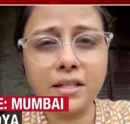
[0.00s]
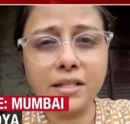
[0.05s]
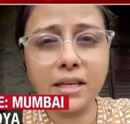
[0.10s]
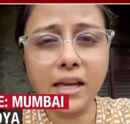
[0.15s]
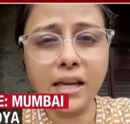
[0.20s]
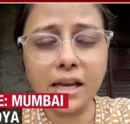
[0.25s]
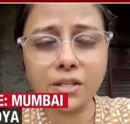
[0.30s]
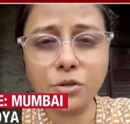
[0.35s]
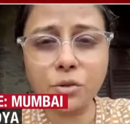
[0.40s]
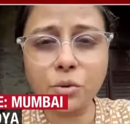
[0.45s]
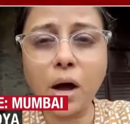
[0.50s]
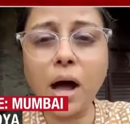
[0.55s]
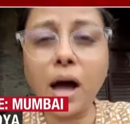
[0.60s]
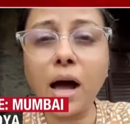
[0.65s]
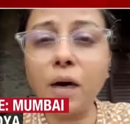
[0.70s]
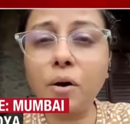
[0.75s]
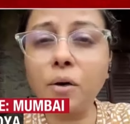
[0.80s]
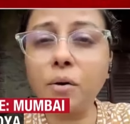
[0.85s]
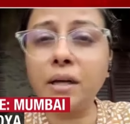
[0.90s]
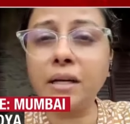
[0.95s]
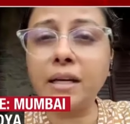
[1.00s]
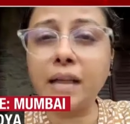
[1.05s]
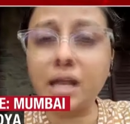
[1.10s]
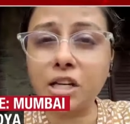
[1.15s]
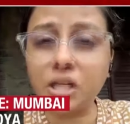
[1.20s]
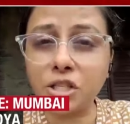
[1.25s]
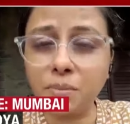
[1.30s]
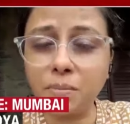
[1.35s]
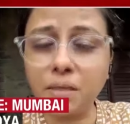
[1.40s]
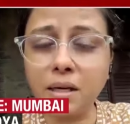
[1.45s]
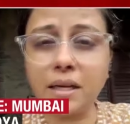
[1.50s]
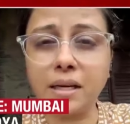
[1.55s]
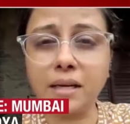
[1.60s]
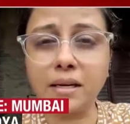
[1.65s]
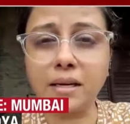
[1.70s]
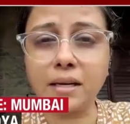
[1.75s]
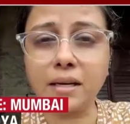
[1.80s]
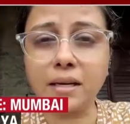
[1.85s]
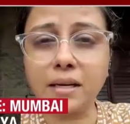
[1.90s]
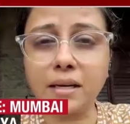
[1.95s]
see as to how in Kashmir,
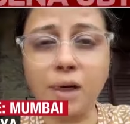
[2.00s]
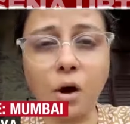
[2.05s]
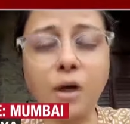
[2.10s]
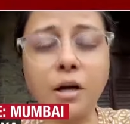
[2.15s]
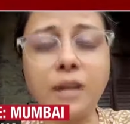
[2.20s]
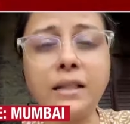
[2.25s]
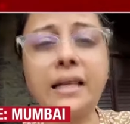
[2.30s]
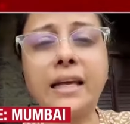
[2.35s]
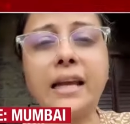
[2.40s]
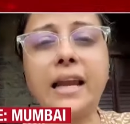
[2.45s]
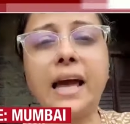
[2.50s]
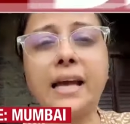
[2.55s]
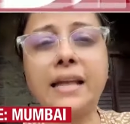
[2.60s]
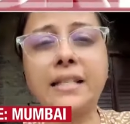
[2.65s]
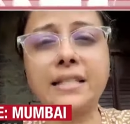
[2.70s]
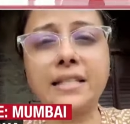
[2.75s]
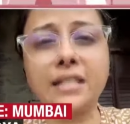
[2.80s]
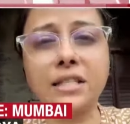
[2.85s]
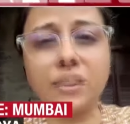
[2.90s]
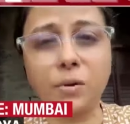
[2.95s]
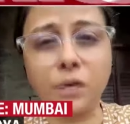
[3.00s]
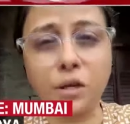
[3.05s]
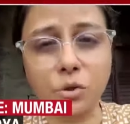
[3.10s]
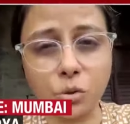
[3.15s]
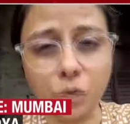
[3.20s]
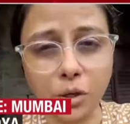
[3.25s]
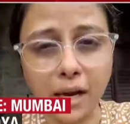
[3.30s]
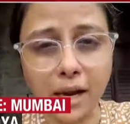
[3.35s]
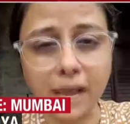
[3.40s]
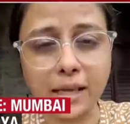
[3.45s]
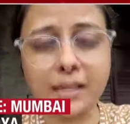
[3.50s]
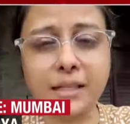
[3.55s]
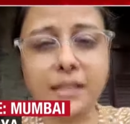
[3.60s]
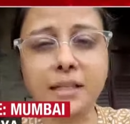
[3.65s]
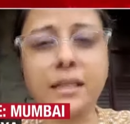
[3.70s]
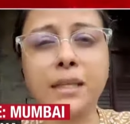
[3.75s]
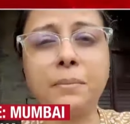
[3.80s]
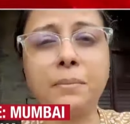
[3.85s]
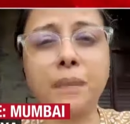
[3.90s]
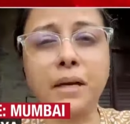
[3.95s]
when all the alliances were
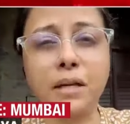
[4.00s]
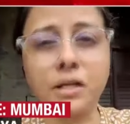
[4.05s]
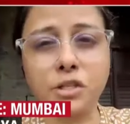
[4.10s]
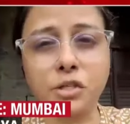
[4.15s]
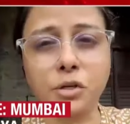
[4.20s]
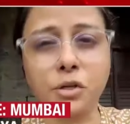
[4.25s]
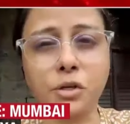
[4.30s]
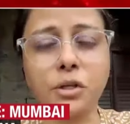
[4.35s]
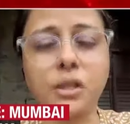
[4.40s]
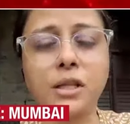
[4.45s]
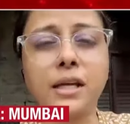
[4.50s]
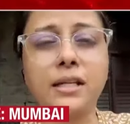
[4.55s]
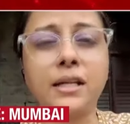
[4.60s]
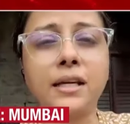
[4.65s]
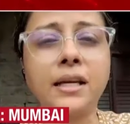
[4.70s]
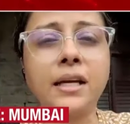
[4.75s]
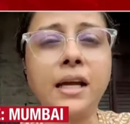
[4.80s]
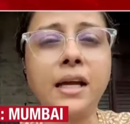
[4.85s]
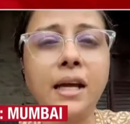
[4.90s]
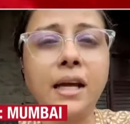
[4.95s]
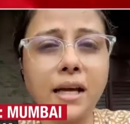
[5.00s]
together, they made sure that the,